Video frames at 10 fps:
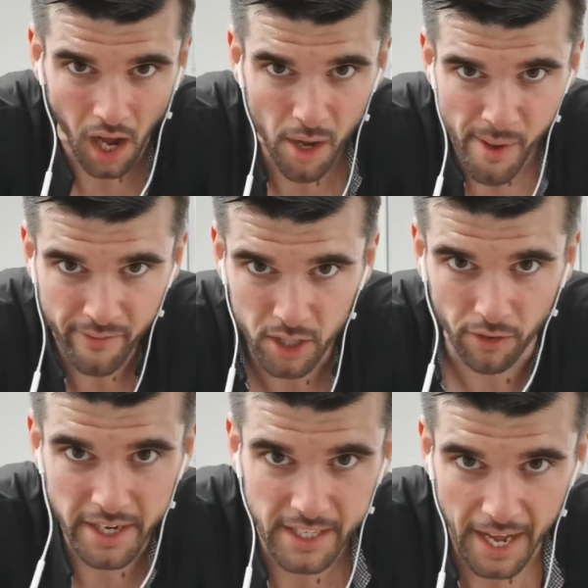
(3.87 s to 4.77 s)
I hope you're having a
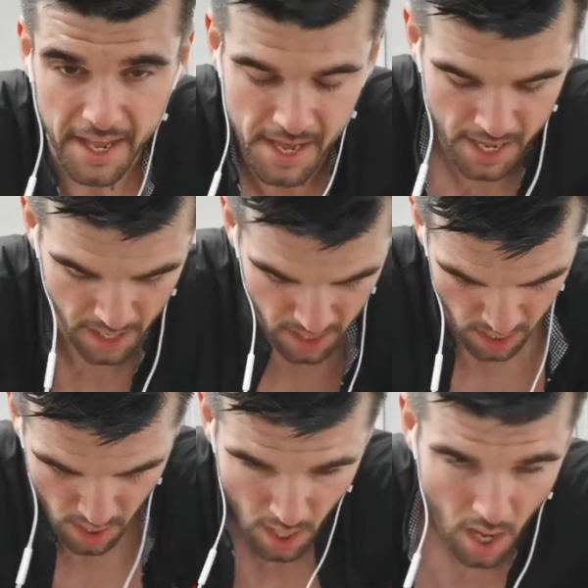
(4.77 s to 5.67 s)
great day.
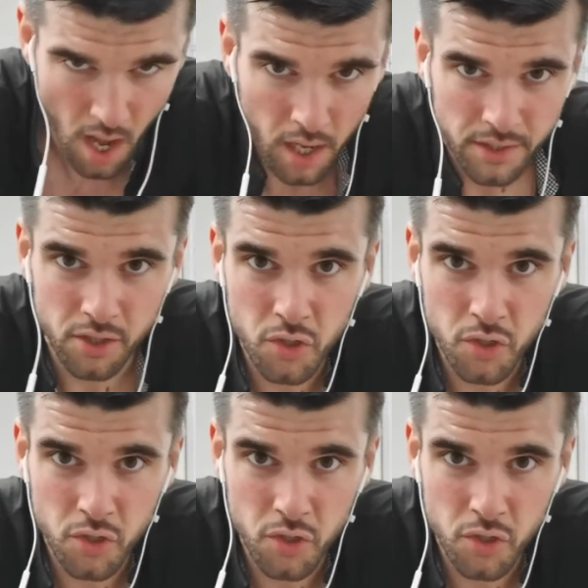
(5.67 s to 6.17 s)
I